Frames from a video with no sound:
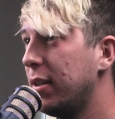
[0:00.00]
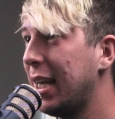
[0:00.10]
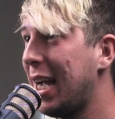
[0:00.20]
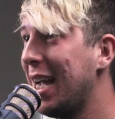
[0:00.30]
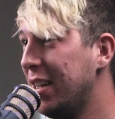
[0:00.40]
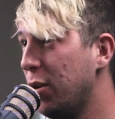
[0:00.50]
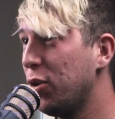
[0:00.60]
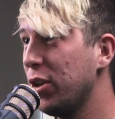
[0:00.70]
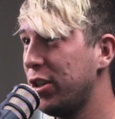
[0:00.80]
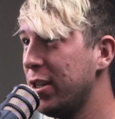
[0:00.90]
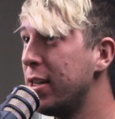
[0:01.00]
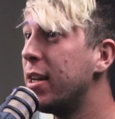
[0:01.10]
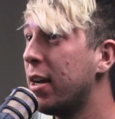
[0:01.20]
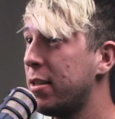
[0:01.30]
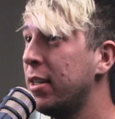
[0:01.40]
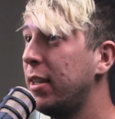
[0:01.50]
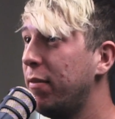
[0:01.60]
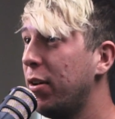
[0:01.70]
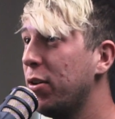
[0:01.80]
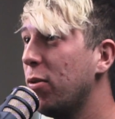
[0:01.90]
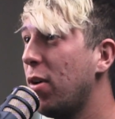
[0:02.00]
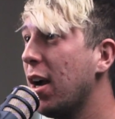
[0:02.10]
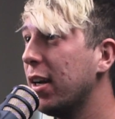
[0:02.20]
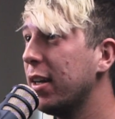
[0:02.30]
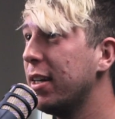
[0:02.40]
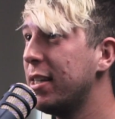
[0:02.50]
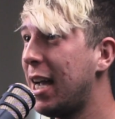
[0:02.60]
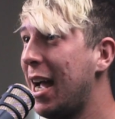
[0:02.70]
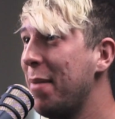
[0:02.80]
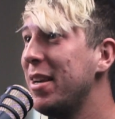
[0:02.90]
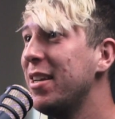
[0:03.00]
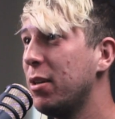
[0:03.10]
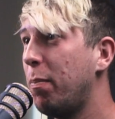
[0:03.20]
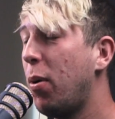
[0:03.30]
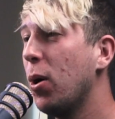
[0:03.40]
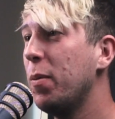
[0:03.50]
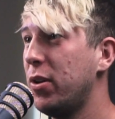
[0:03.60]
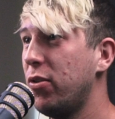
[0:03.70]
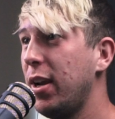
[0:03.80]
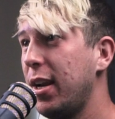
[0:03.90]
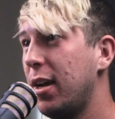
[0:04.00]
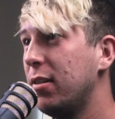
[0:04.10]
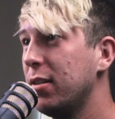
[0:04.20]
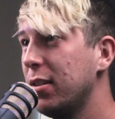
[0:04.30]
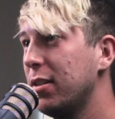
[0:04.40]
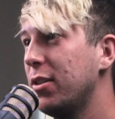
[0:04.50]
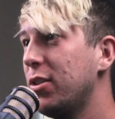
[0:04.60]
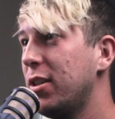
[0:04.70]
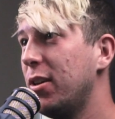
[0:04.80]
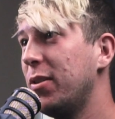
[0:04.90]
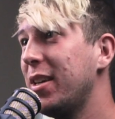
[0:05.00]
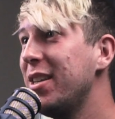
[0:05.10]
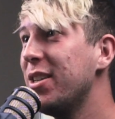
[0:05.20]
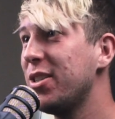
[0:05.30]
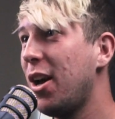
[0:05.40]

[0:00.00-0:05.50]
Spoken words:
like, I know Christian doesn't live under a rock because I'm in his apartment right now. So he does not